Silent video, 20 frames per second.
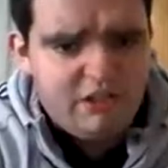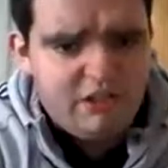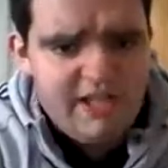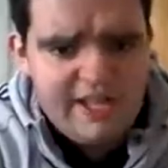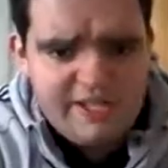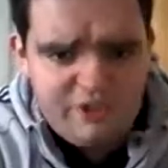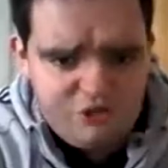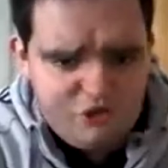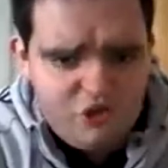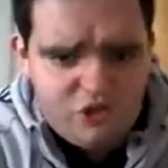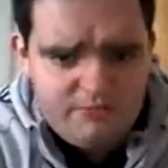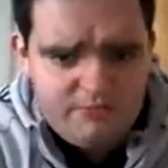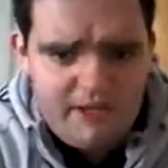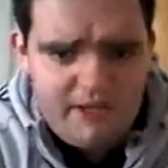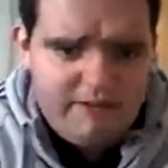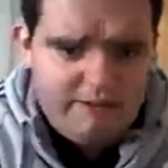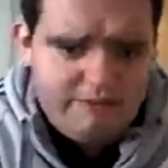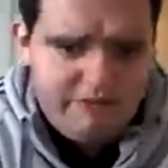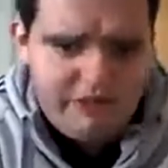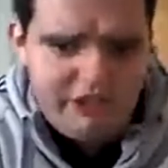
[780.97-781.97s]
grow my
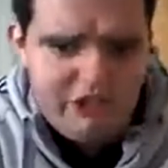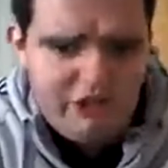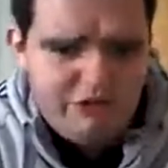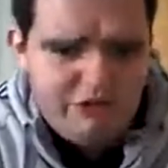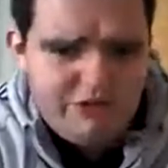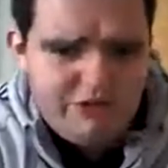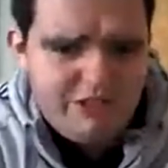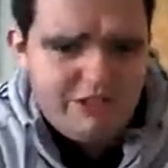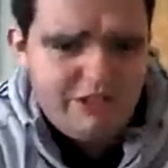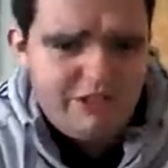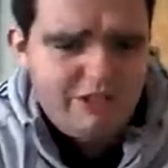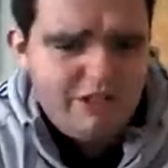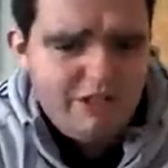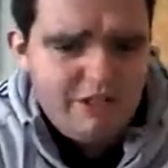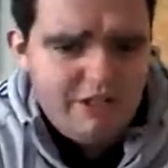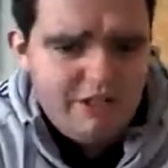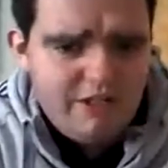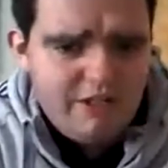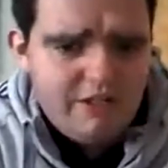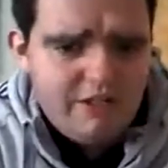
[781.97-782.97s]
channel other than just
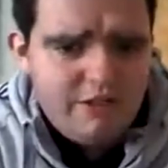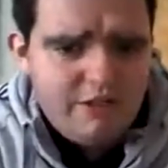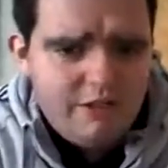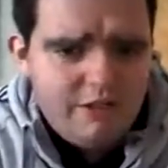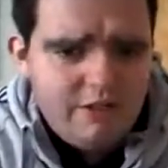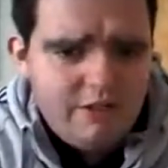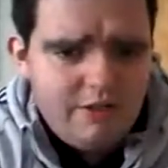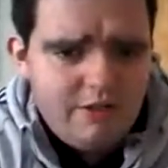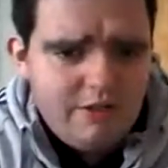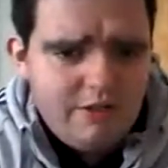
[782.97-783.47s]
making videos.